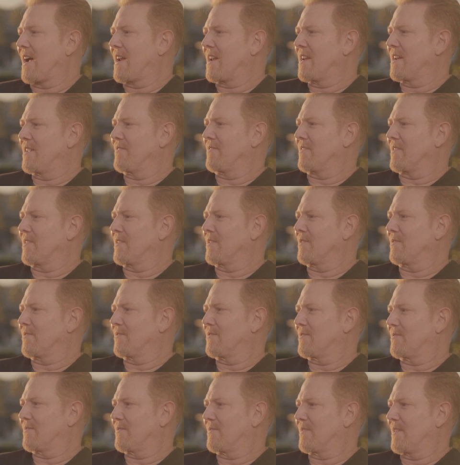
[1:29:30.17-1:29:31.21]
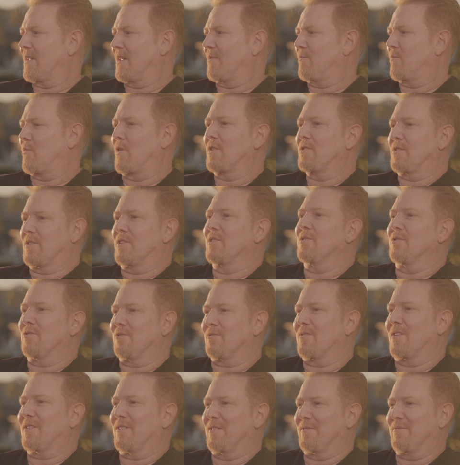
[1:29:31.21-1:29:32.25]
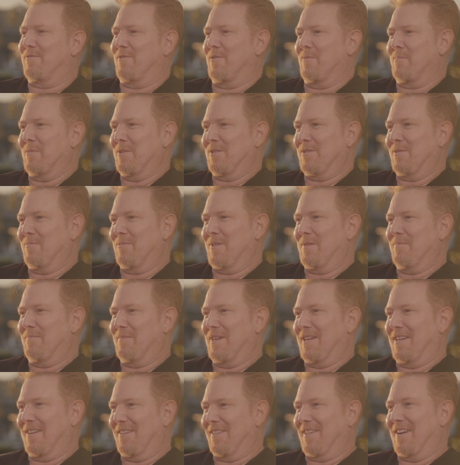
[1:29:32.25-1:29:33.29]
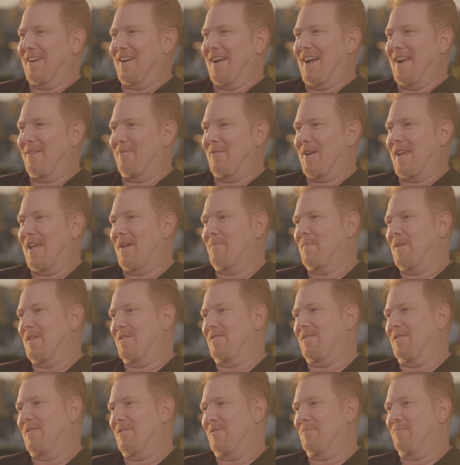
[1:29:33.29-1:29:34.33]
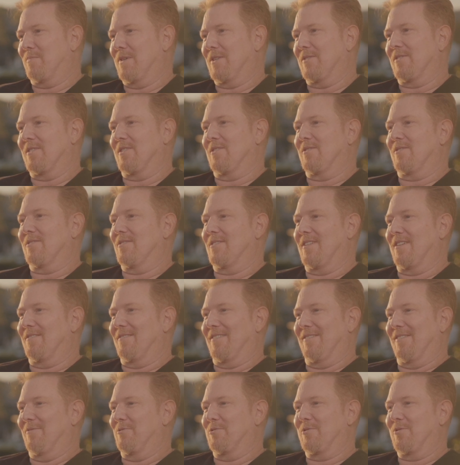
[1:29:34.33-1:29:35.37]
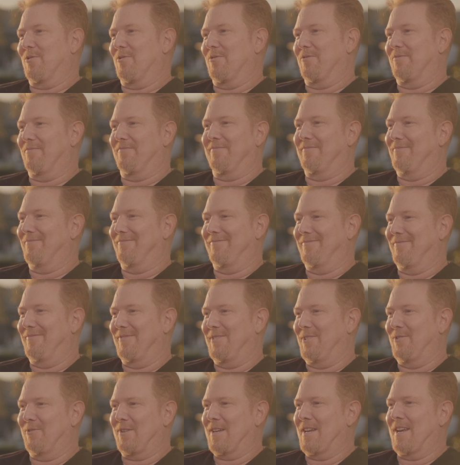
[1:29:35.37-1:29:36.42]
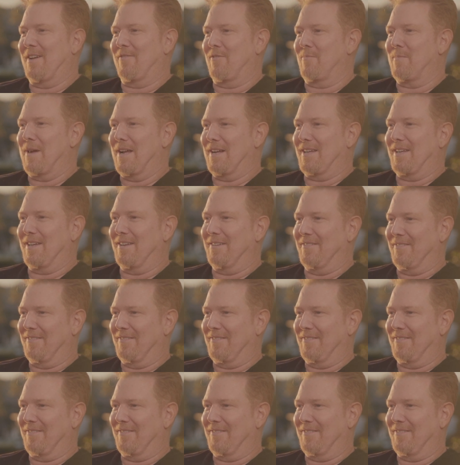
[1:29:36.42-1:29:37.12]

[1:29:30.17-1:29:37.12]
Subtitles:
didn't even, it was constructed for me somewhat, meaning like I came into this business that was told you can never make it.